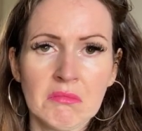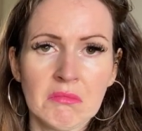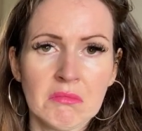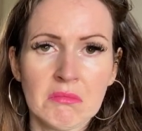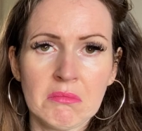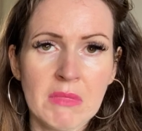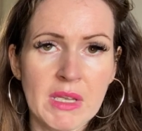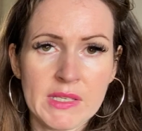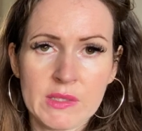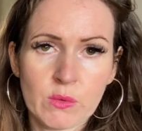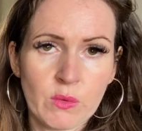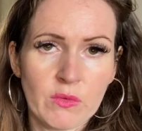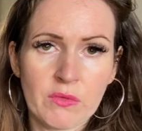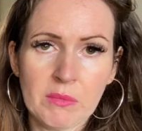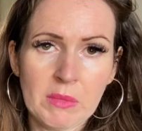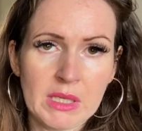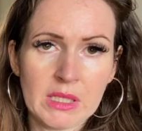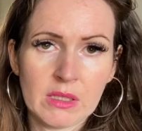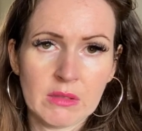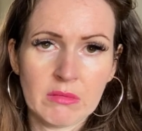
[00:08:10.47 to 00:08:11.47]
mess with
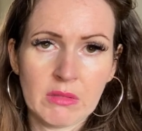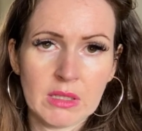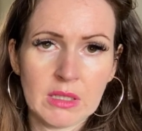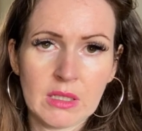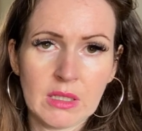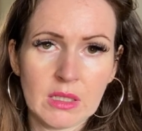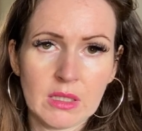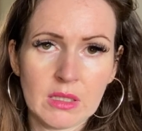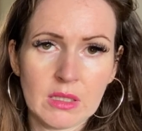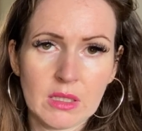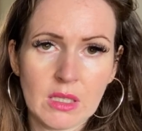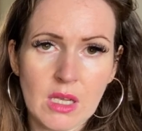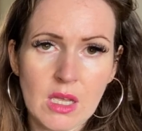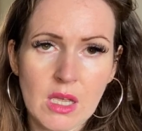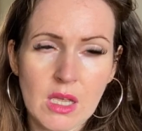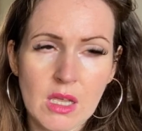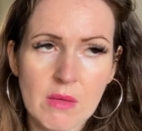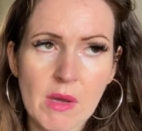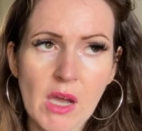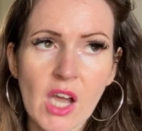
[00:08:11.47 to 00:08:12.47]
me, really.
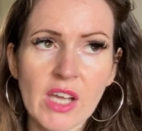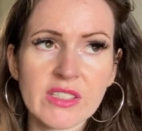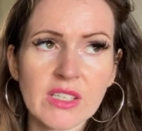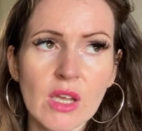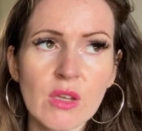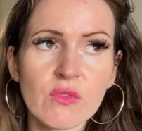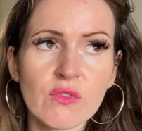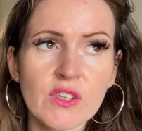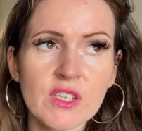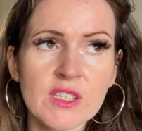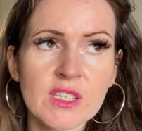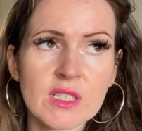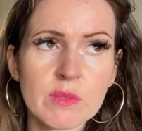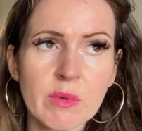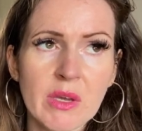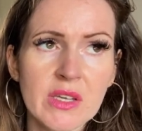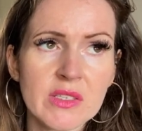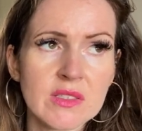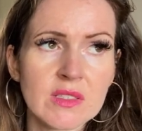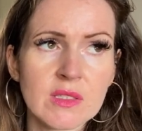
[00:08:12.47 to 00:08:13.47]
I don't think this
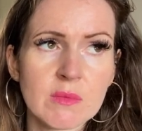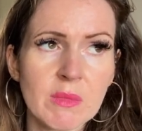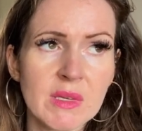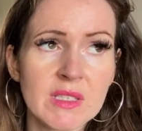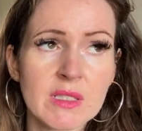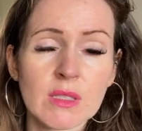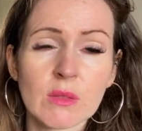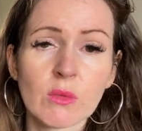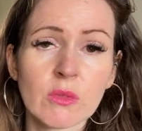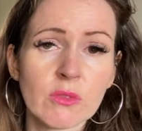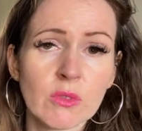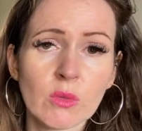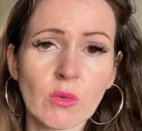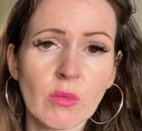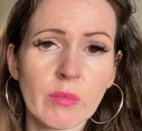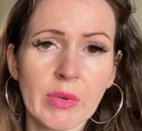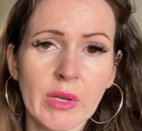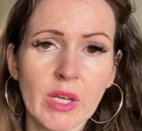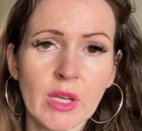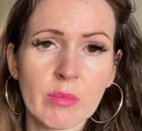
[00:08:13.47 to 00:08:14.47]
person's messing with you
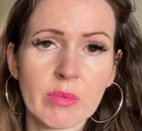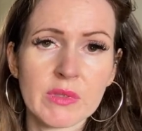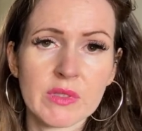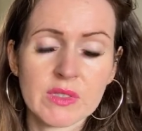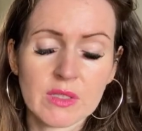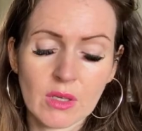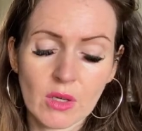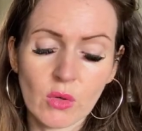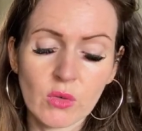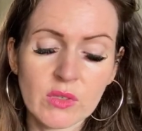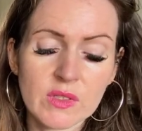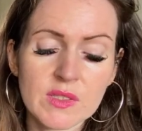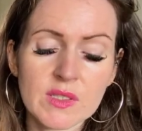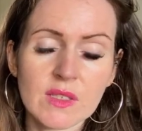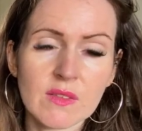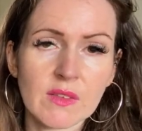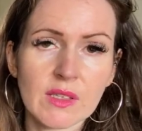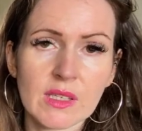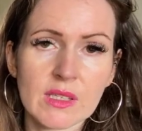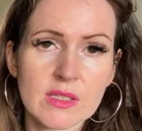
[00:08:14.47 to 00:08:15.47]
on purpose. I
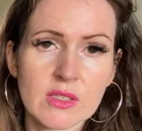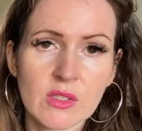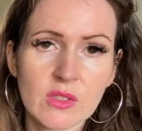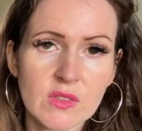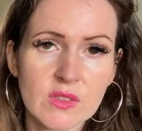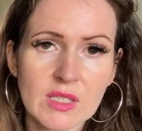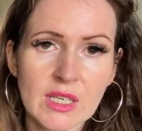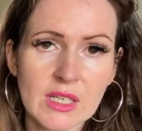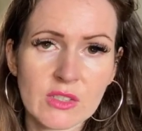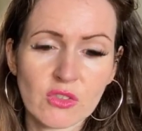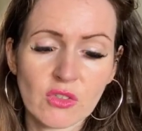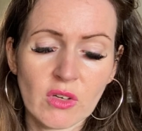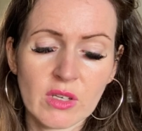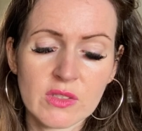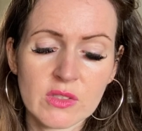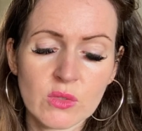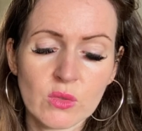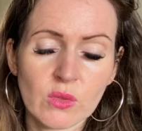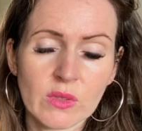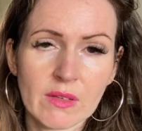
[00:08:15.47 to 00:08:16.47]
honestly think it's because they're trying
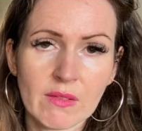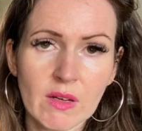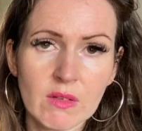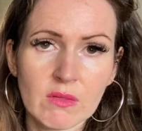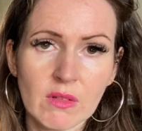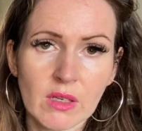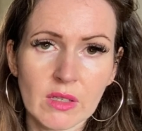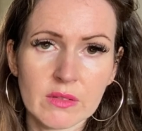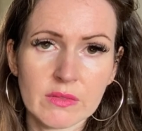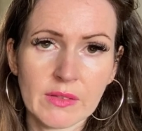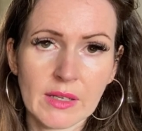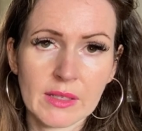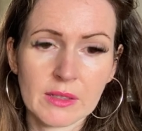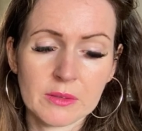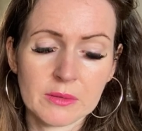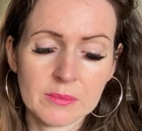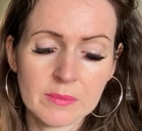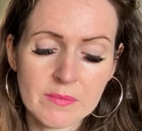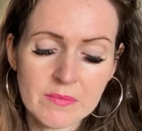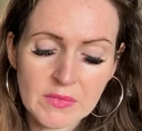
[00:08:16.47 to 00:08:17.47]
to sort their own life
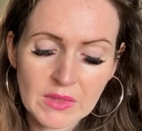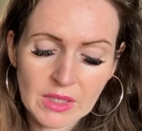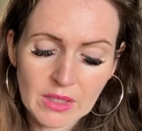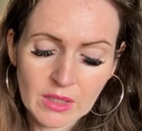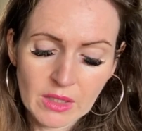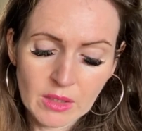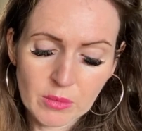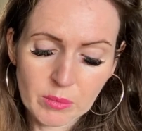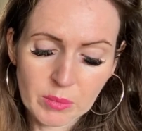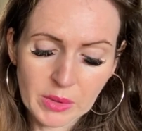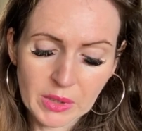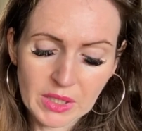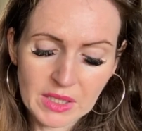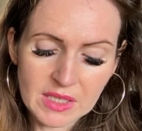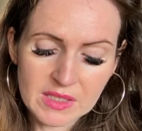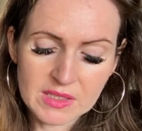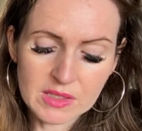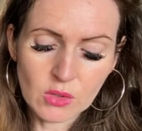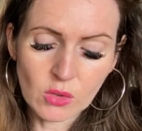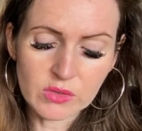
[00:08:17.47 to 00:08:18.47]
out. But
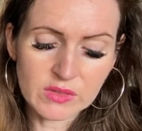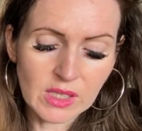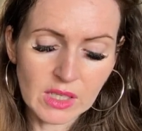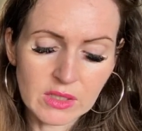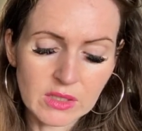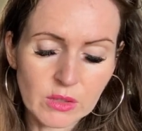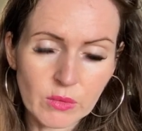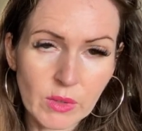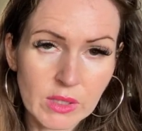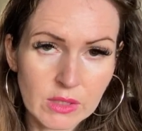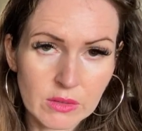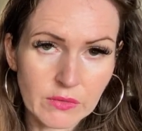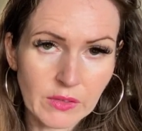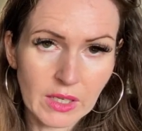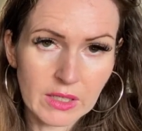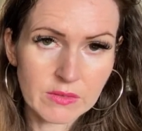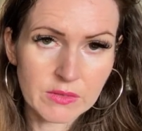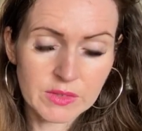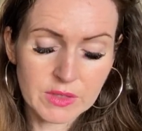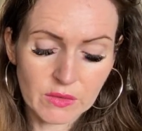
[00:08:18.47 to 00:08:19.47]
it's not done you any
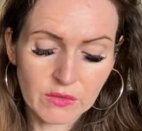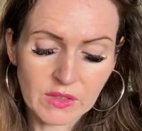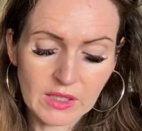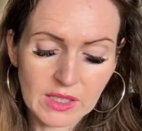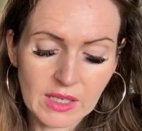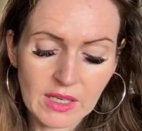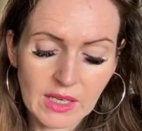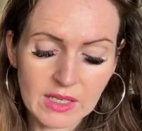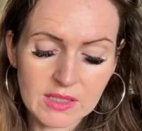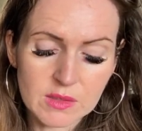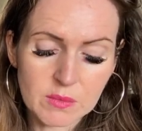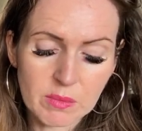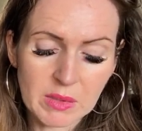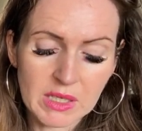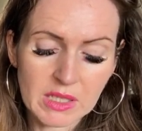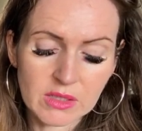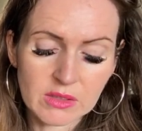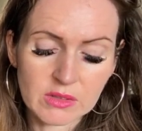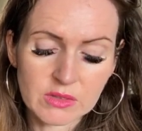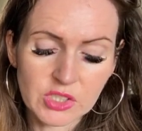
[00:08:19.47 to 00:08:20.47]
favours. I think it has
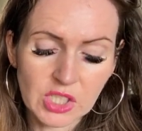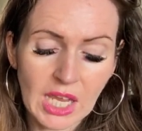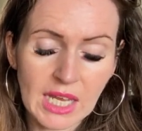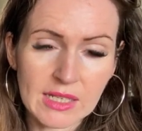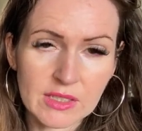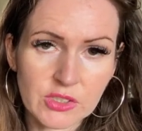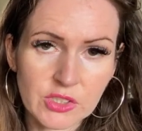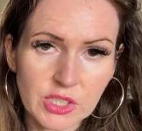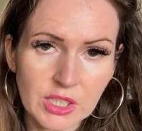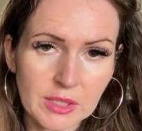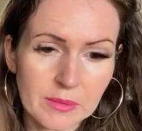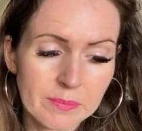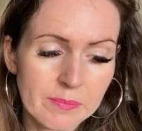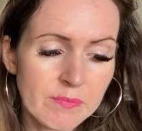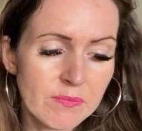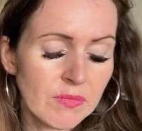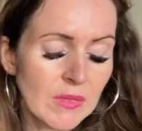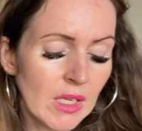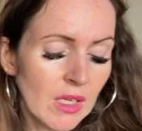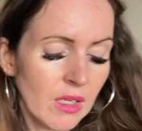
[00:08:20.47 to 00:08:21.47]
been challenging.
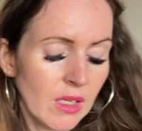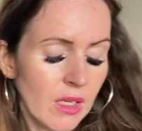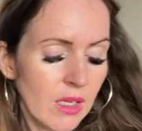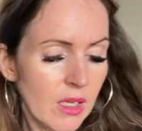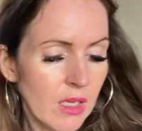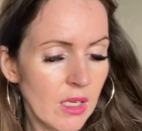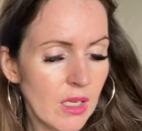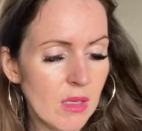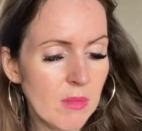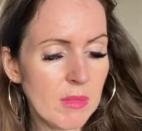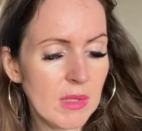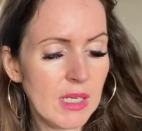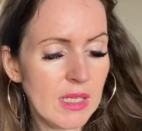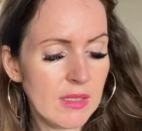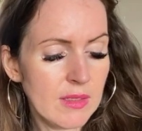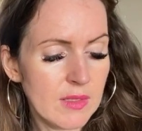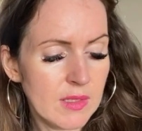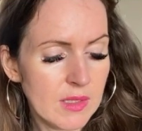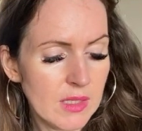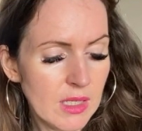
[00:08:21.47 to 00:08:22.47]

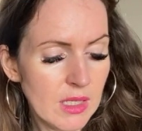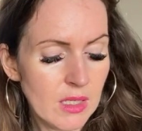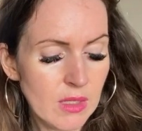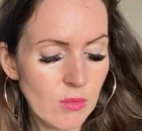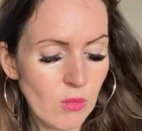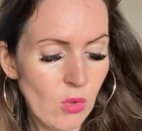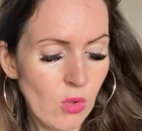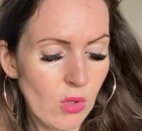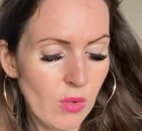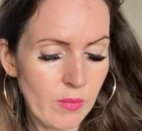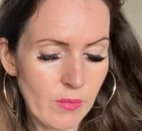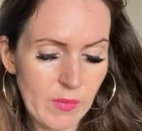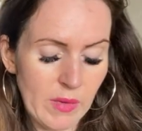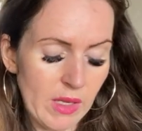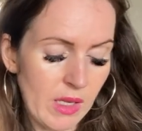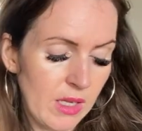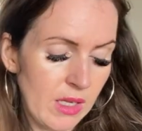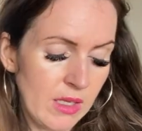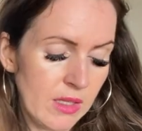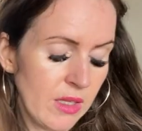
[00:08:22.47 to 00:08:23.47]
Let's see what
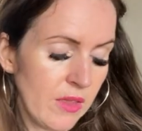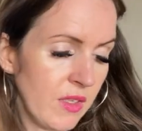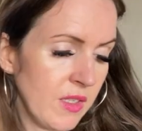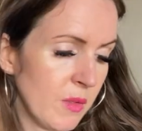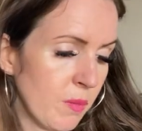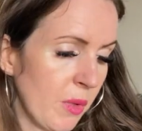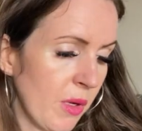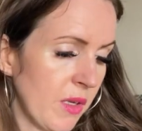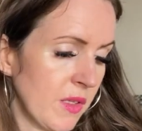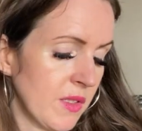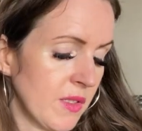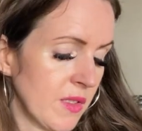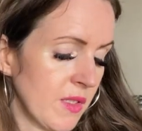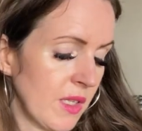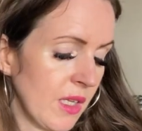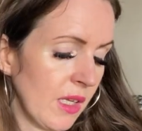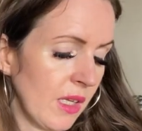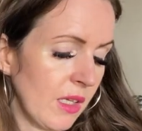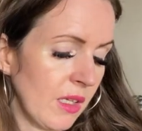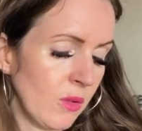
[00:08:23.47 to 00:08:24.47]
either this person's
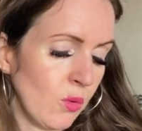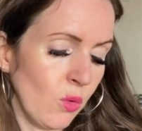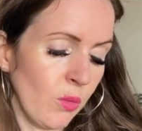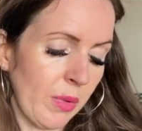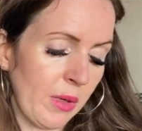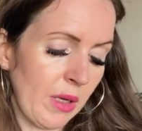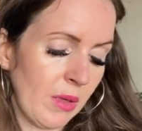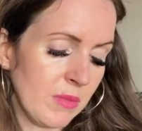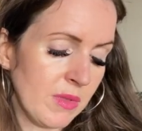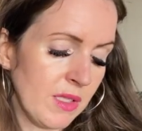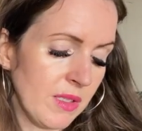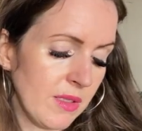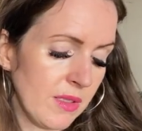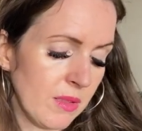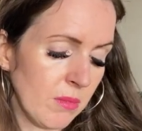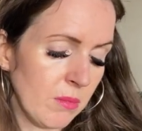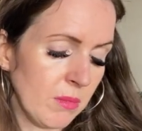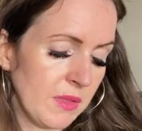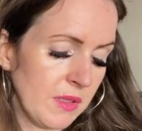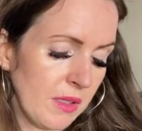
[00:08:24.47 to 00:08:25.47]
thinking or perhaps it's
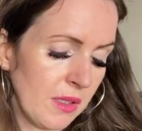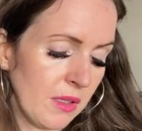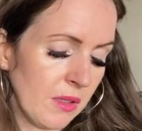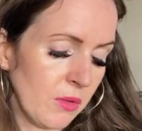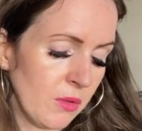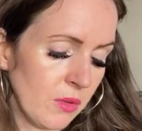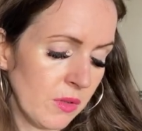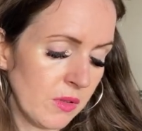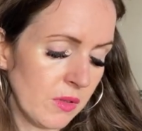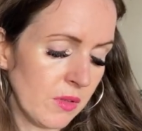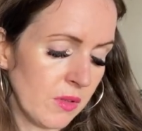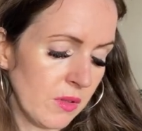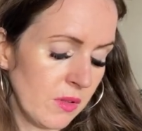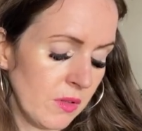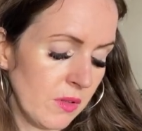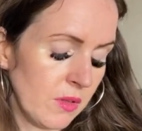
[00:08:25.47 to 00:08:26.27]
somebody else.